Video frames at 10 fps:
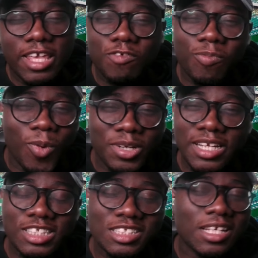Gift
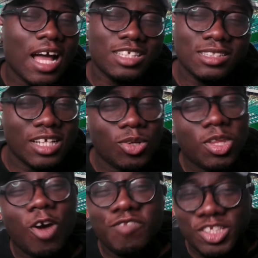Monday, she's a
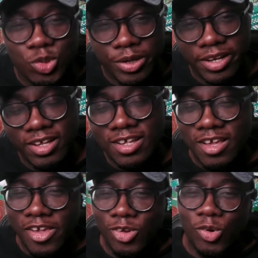daughter of the soil.
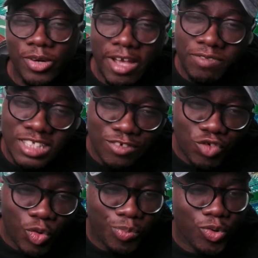FC
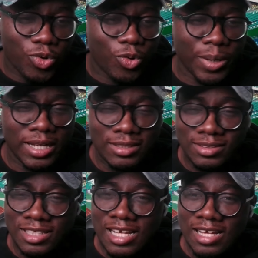Robo
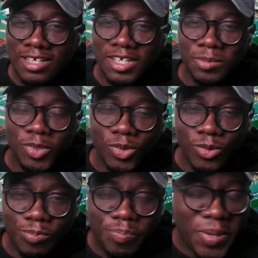Queens.
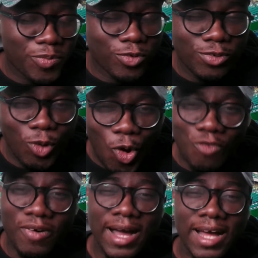People
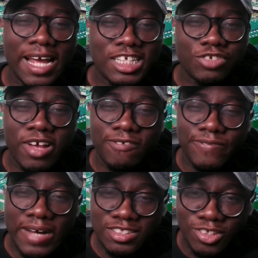love her. Nigerian
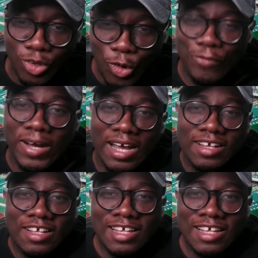fans love her.